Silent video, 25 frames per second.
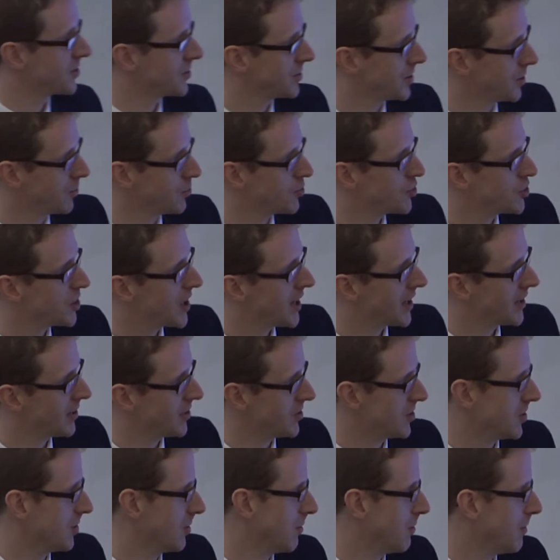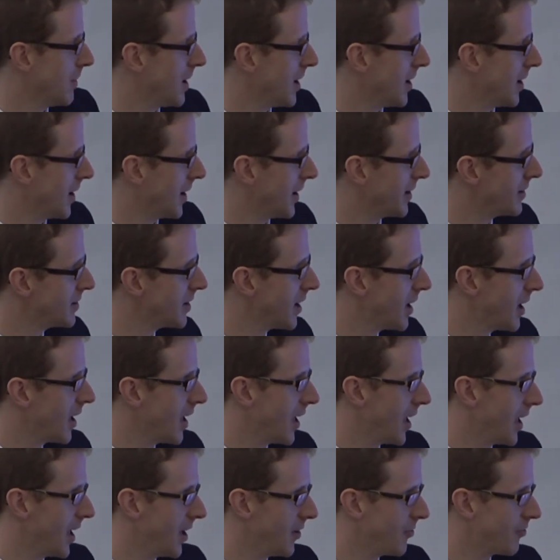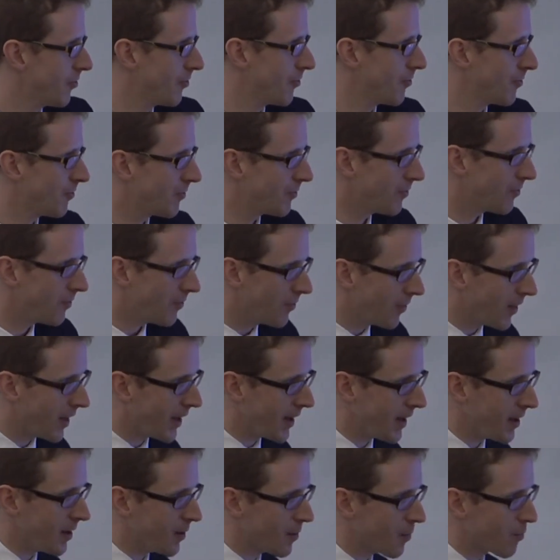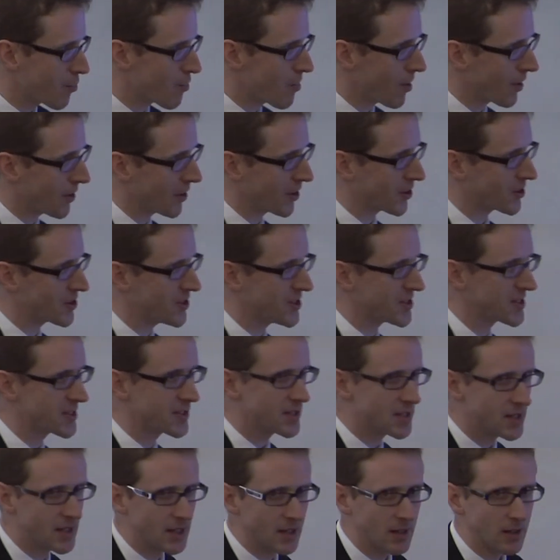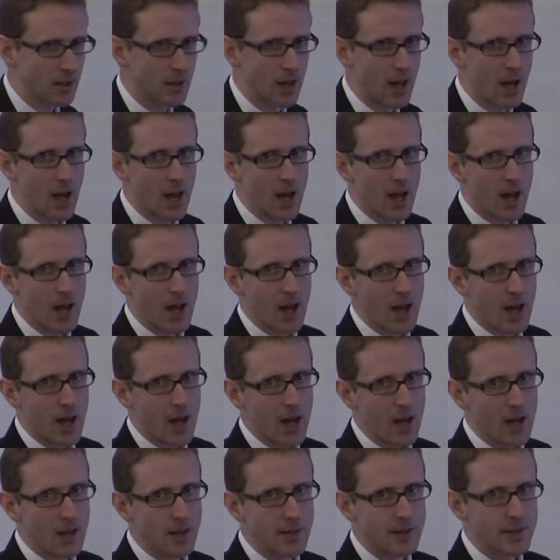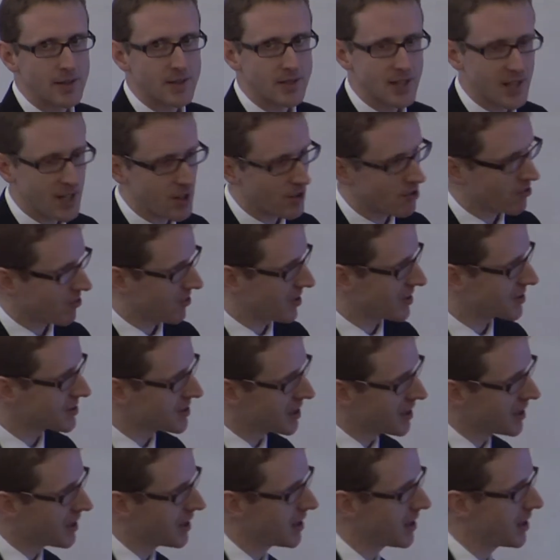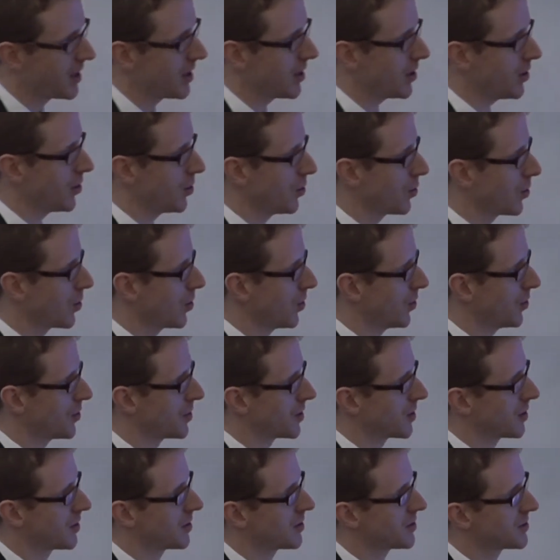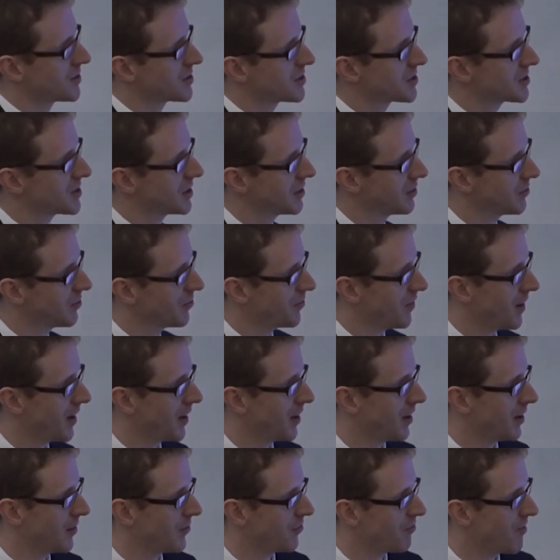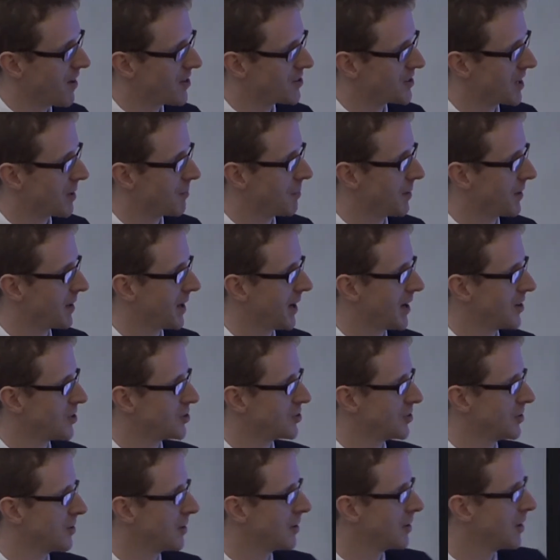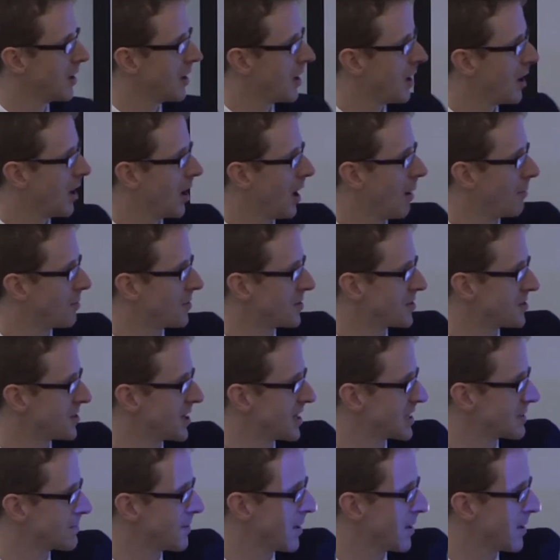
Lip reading: and you change your mind, if the product is still secret, you could still file a fresh application up to 6